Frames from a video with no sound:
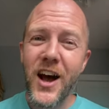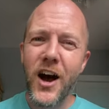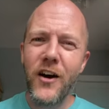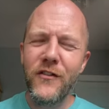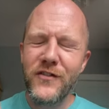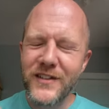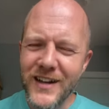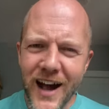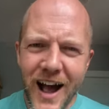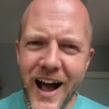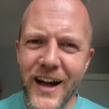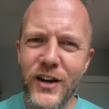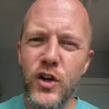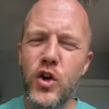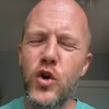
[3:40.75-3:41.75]
of
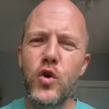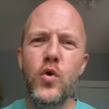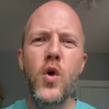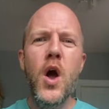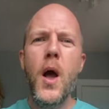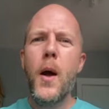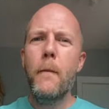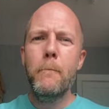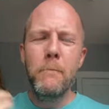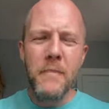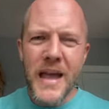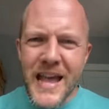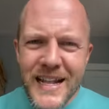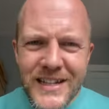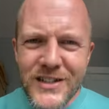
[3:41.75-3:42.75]
God who
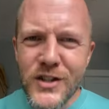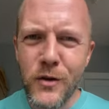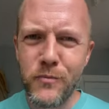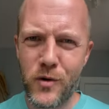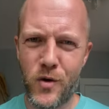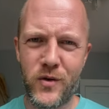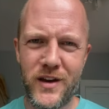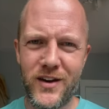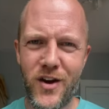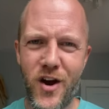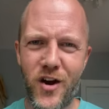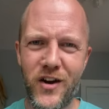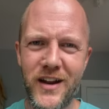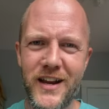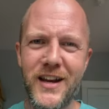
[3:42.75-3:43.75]
mends the
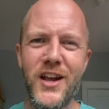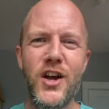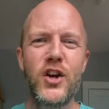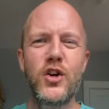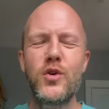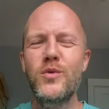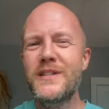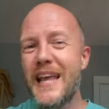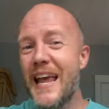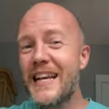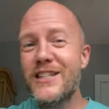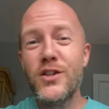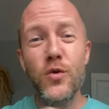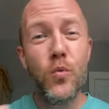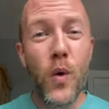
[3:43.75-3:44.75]
brokenhearted, who
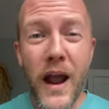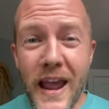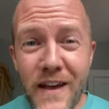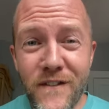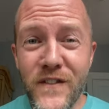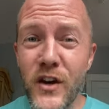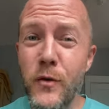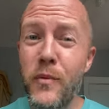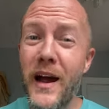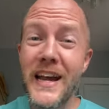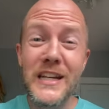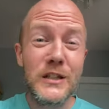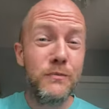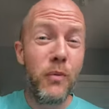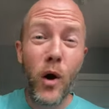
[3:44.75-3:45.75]
takes away fear by
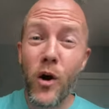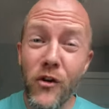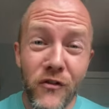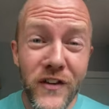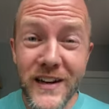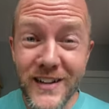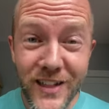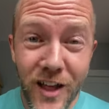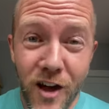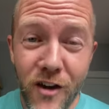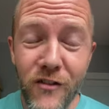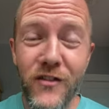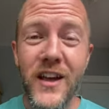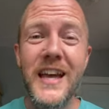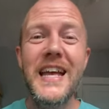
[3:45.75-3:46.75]
his perfect love.